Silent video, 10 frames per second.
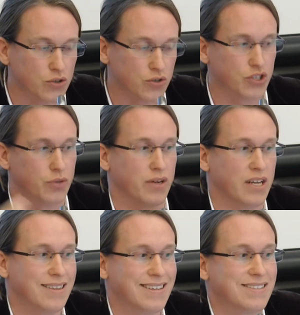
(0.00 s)
structure
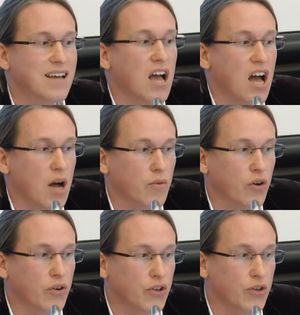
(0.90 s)
beneath this, I'm
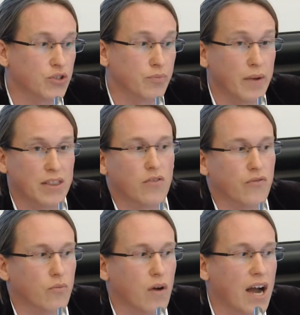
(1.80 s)
going to use a method
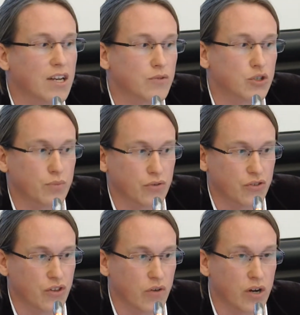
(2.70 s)
from item response
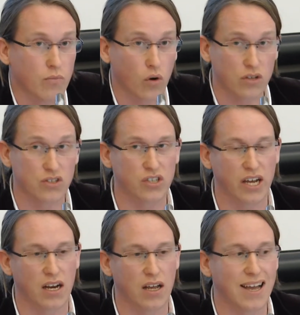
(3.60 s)
theory, Mokken
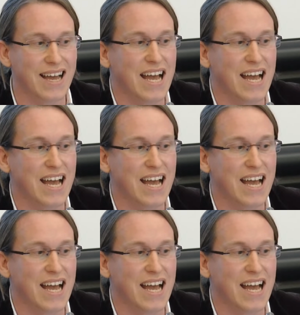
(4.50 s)
scaling.